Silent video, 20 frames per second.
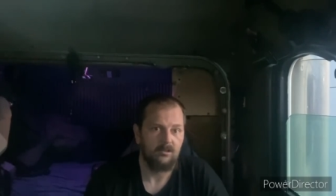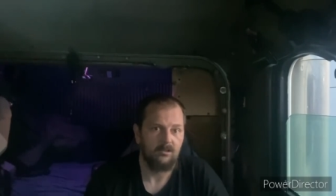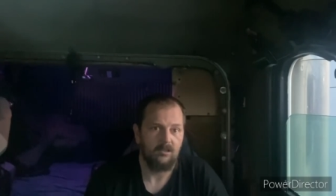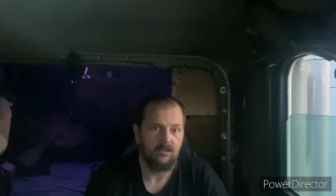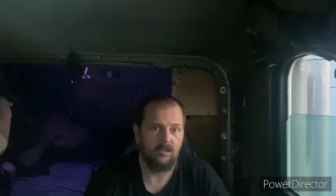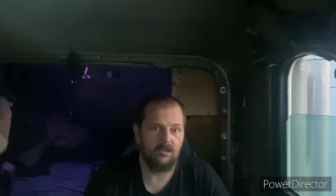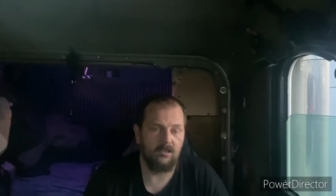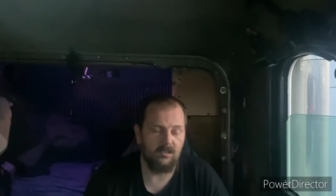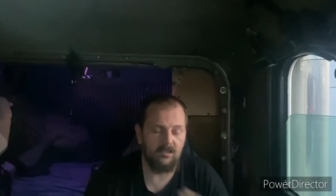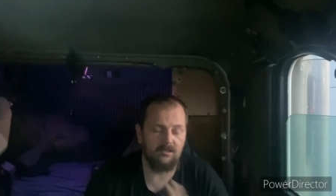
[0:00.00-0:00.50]

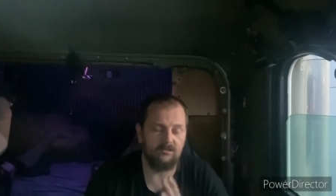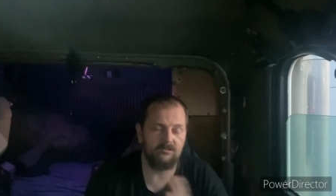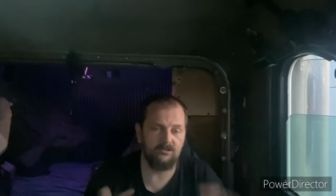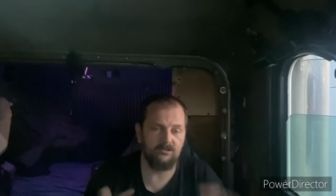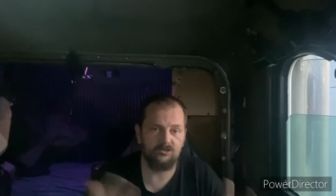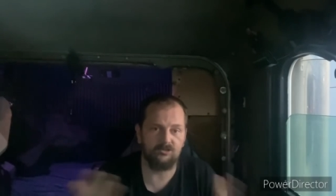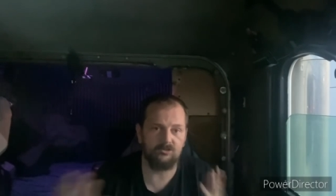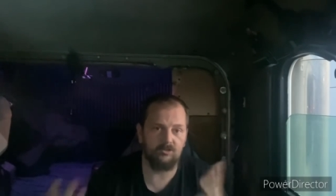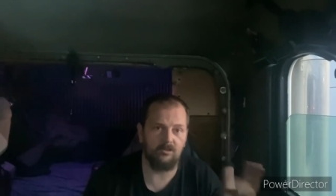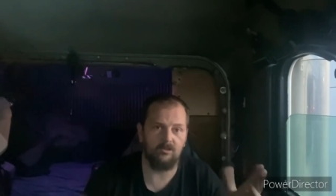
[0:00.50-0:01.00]
I, I, just
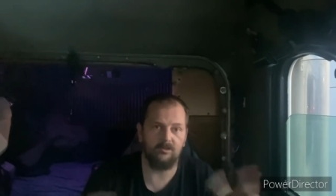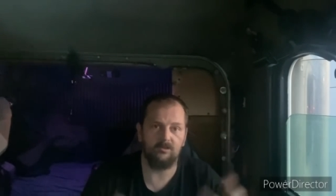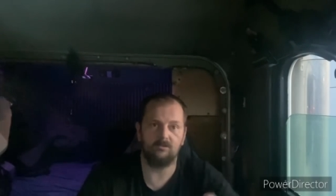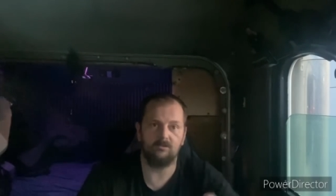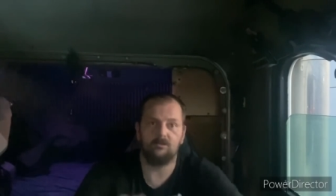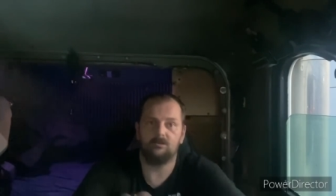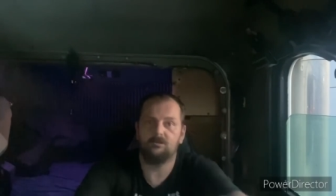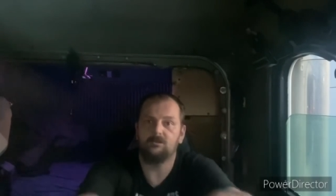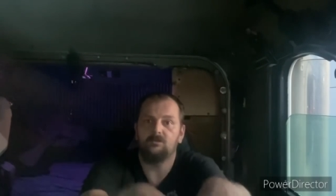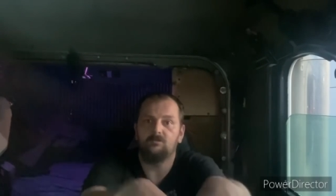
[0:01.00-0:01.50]
started
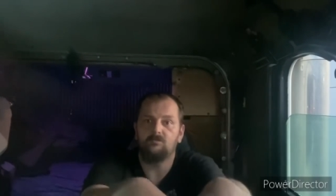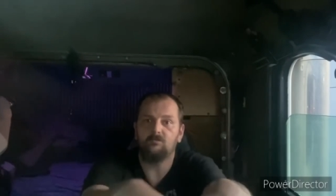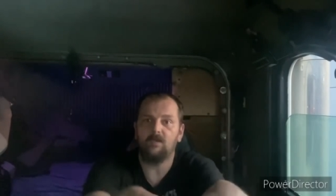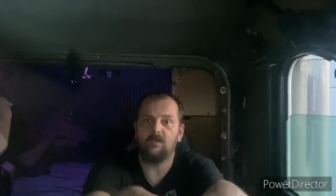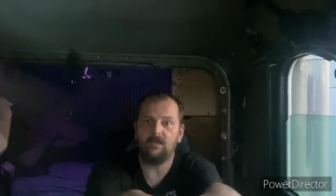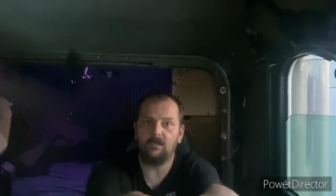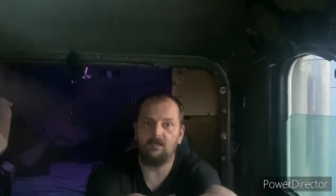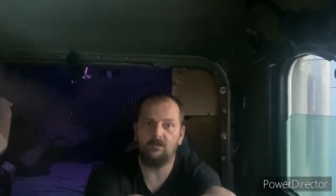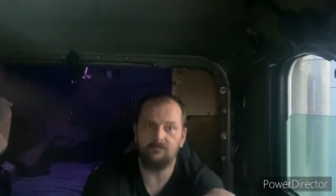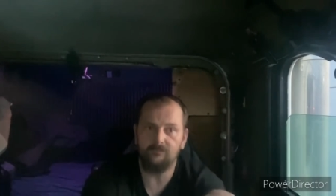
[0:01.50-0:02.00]
looking
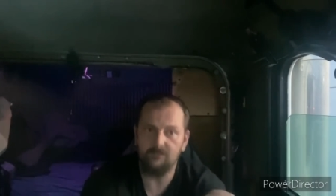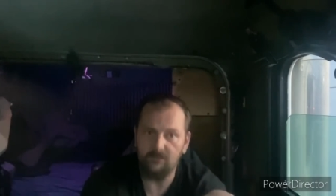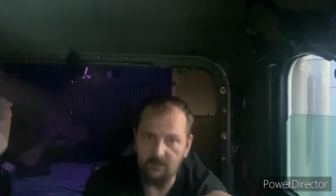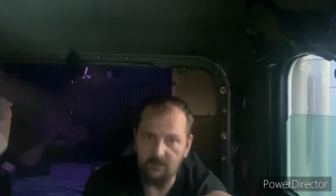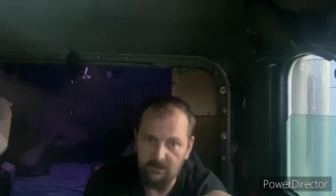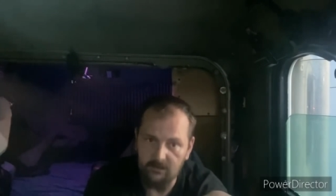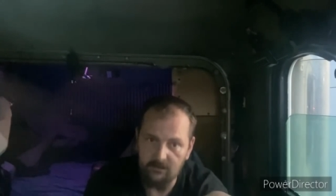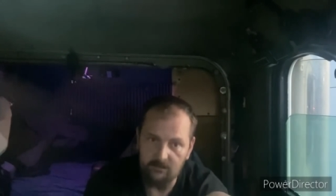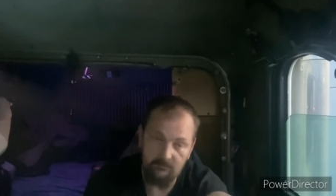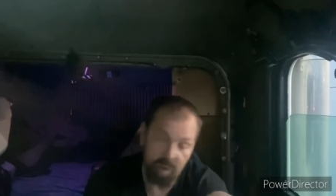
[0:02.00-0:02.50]
around
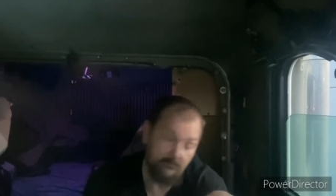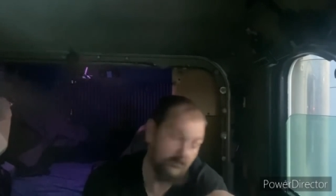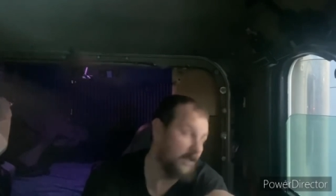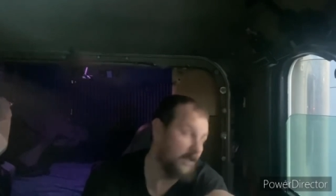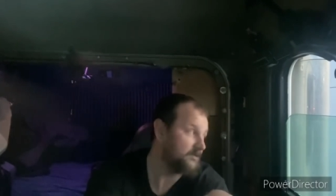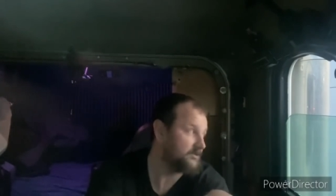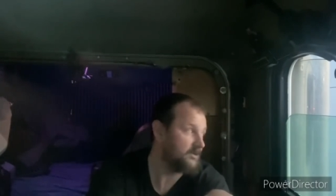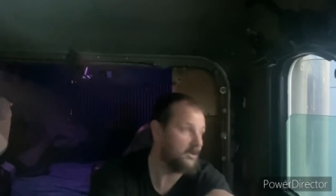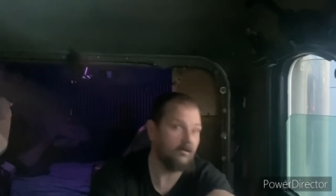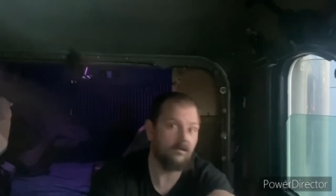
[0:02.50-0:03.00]
and that's
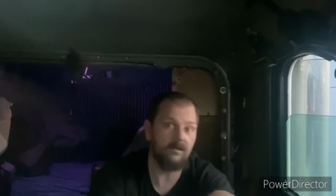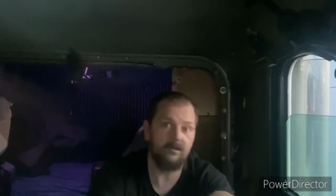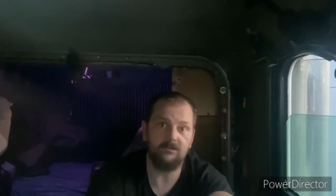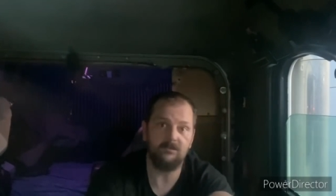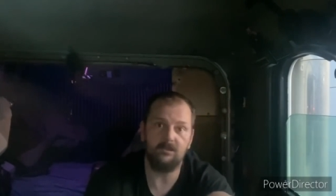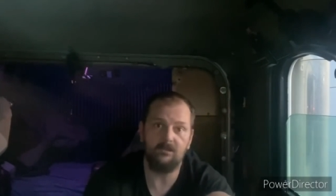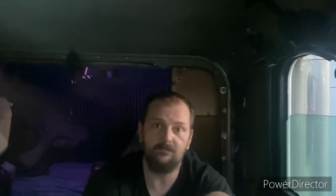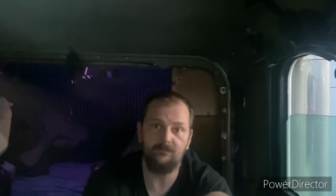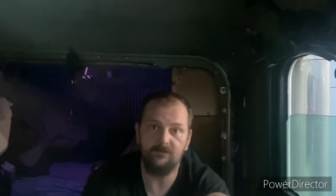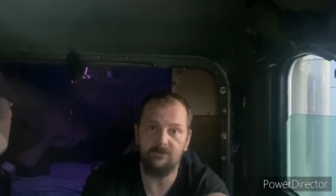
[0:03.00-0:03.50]
how I ended
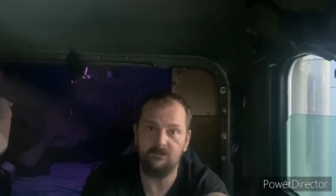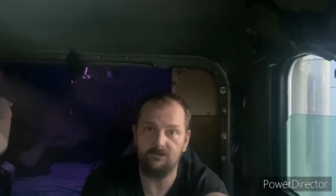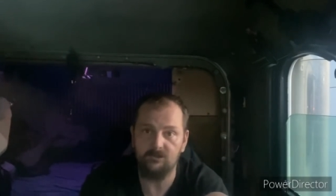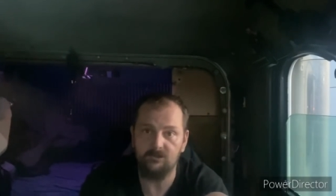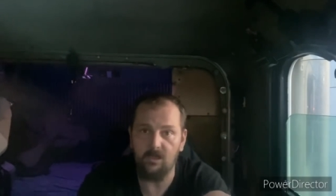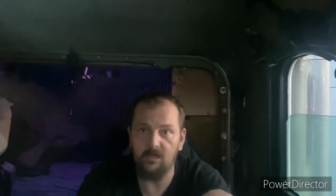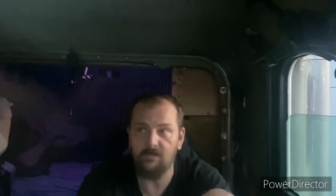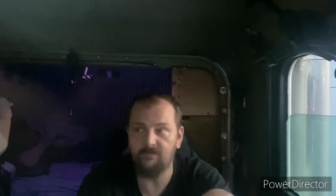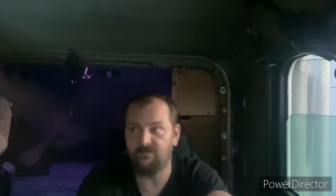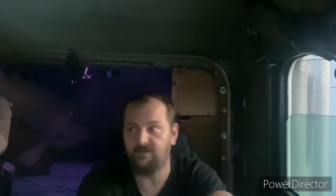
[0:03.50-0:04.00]
up in the
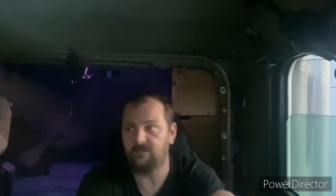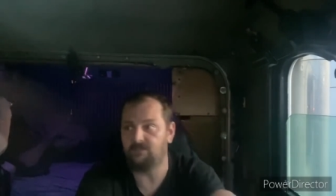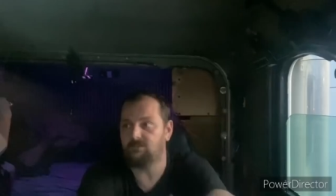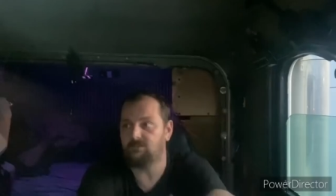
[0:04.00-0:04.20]
dry van.